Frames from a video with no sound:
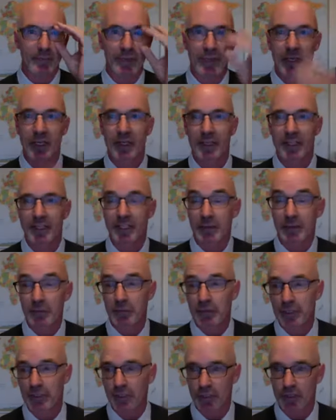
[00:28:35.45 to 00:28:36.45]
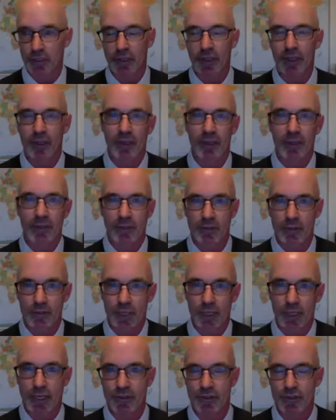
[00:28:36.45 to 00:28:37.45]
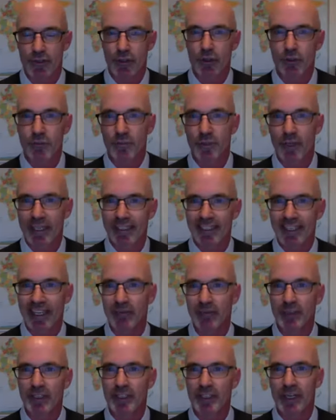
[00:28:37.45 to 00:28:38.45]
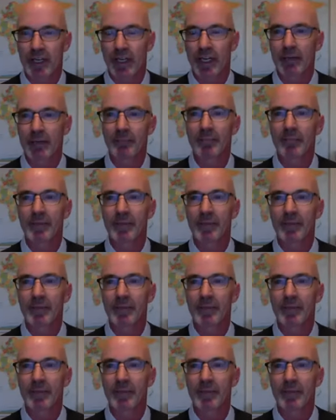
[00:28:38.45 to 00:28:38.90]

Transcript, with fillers: they got a different Uh, Zoom link every time,